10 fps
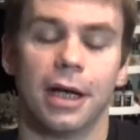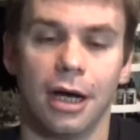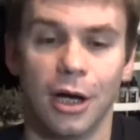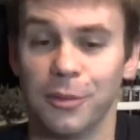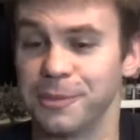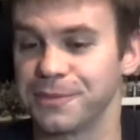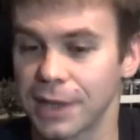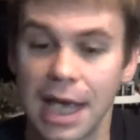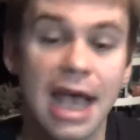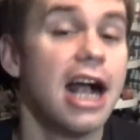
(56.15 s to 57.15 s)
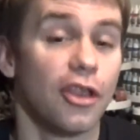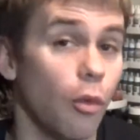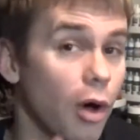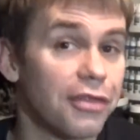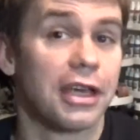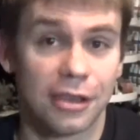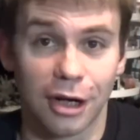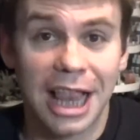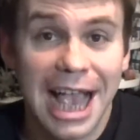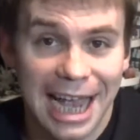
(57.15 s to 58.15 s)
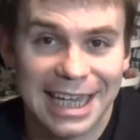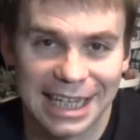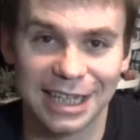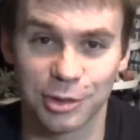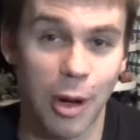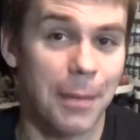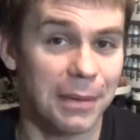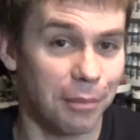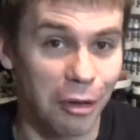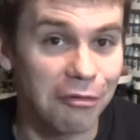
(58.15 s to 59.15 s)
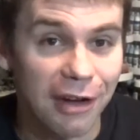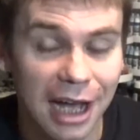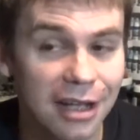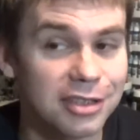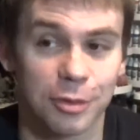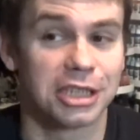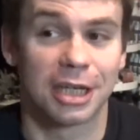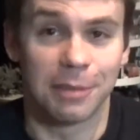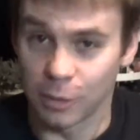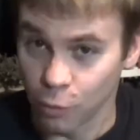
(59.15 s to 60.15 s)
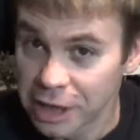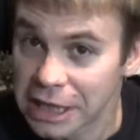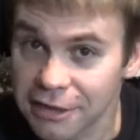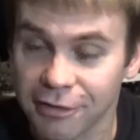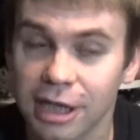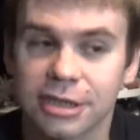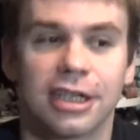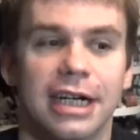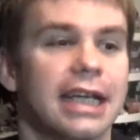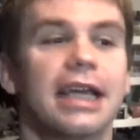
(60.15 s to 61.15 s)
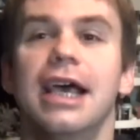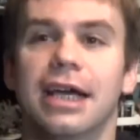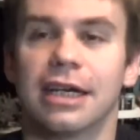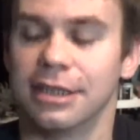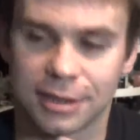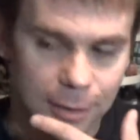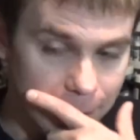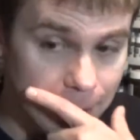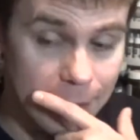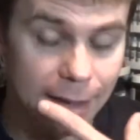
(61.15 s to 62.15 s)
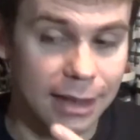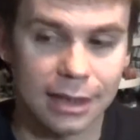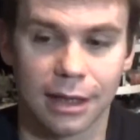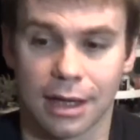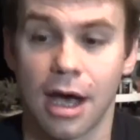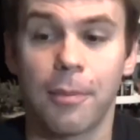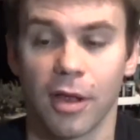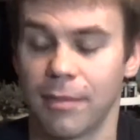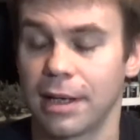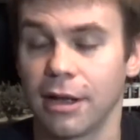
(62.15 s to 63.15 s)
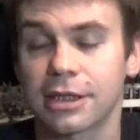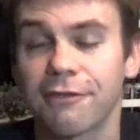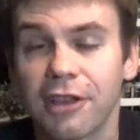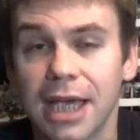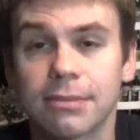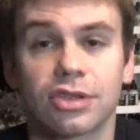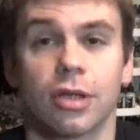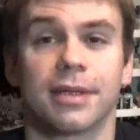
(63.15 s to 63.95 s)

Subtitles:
The one thing they're lacking is weapon profiles, which can be really frustrating because a couple of them, I know, like the Flamestorm